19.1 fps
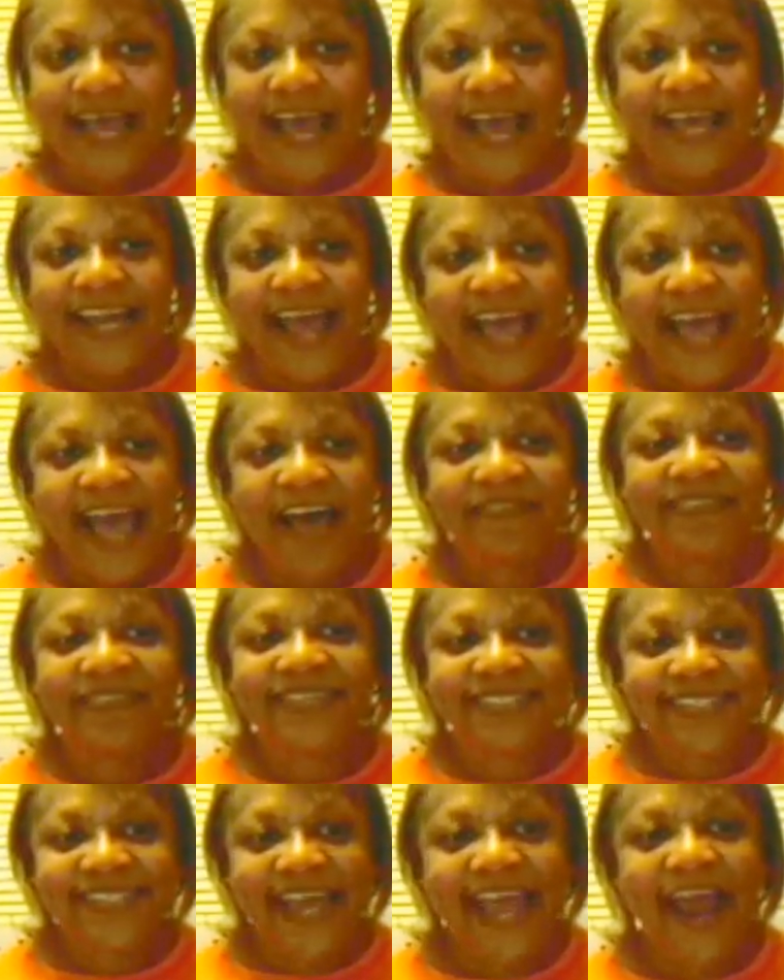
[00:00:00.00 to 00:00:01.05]
And I have to
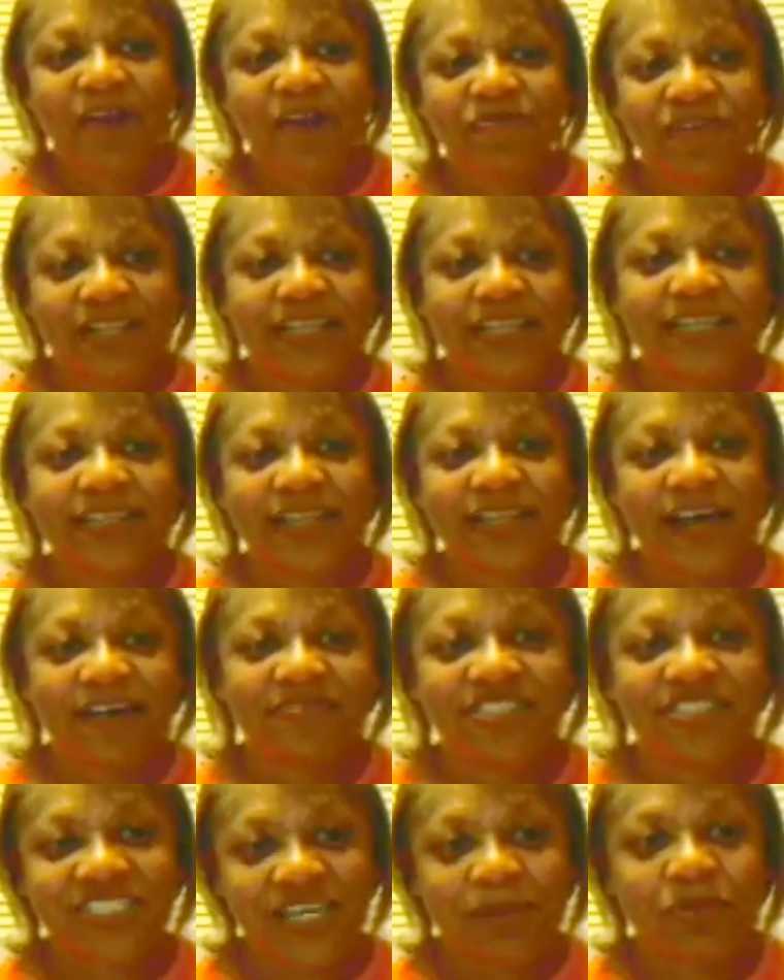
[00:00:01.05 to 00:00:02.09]
say, I really
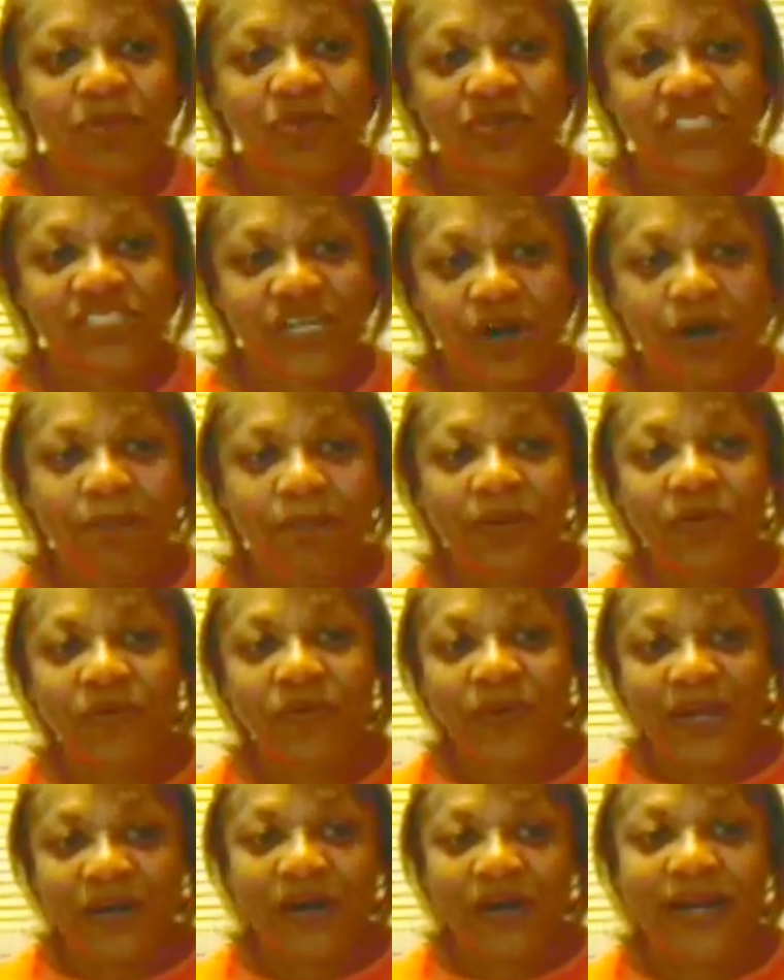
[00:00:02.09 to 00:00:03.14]
loved Jeremy
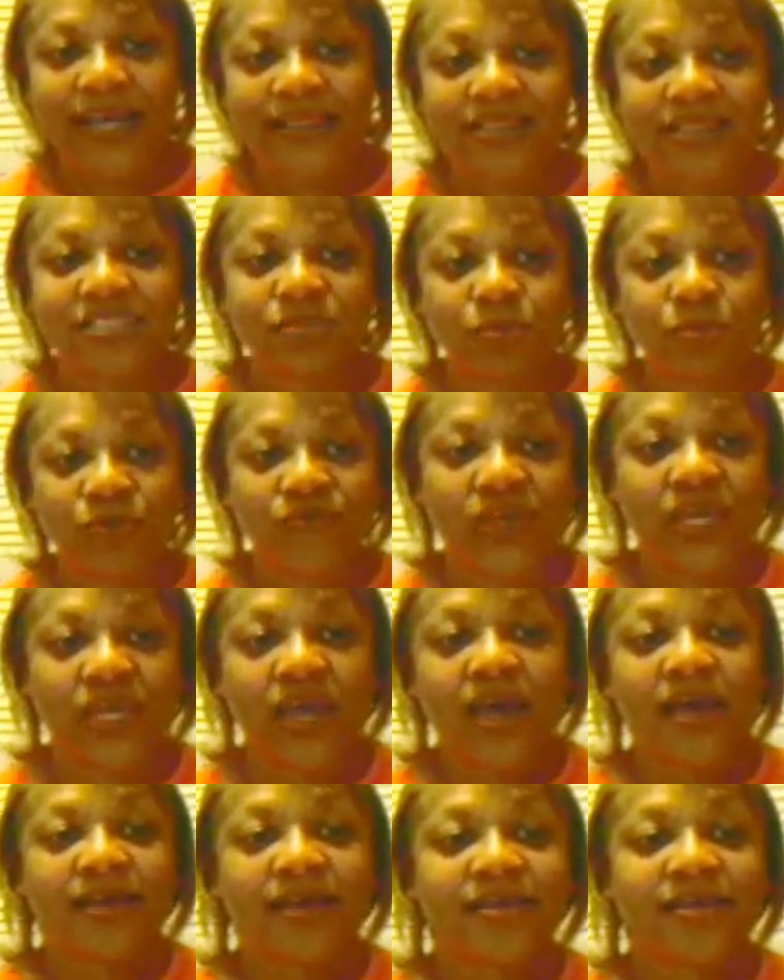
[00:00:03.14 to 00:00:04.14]
Renner in this movie,